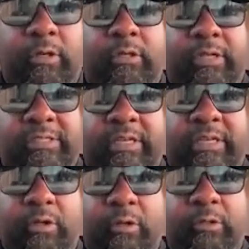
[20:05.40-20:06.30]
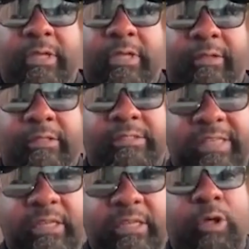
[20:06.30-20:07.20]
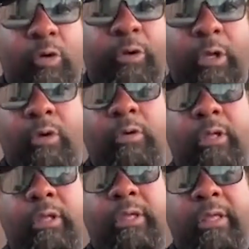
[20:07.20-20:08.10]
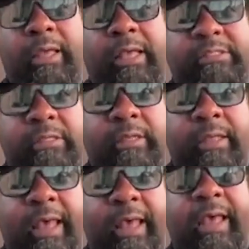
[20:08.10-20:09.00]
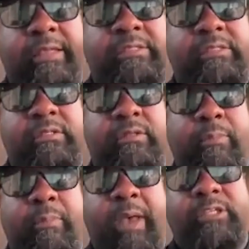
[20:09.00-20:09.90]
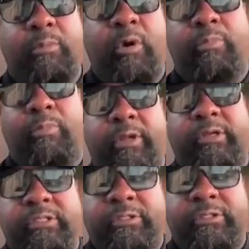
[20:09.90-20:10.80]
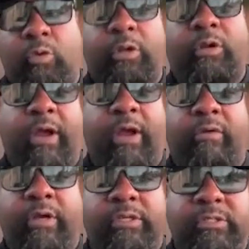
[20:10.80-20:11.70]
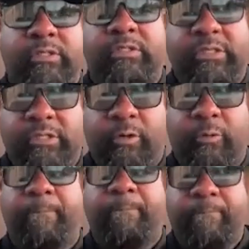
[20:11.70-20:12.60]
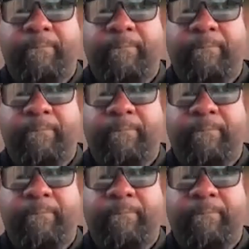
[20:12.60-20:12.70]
that San Antonio has the basketball players that's going in the right direction. So that's dope.